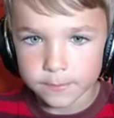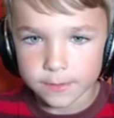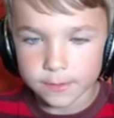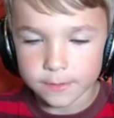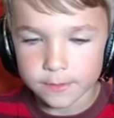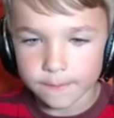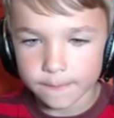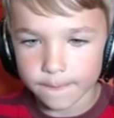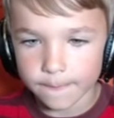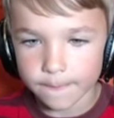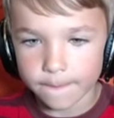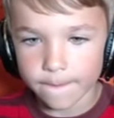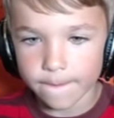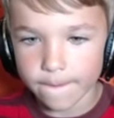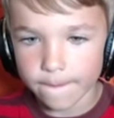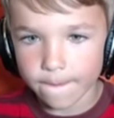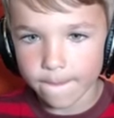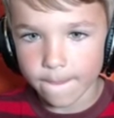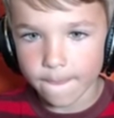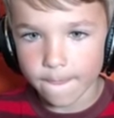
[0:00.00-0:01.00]

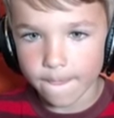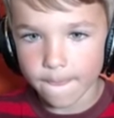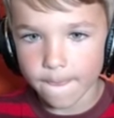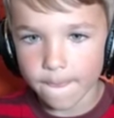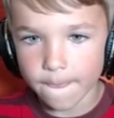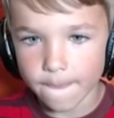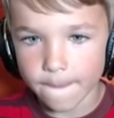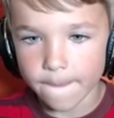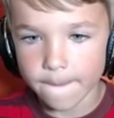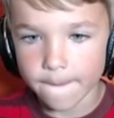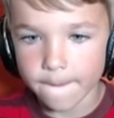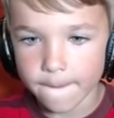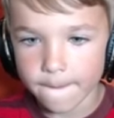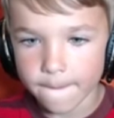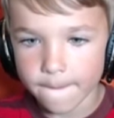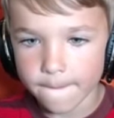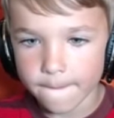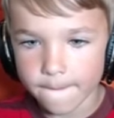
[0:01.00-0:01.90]
No one is speaking in this clip.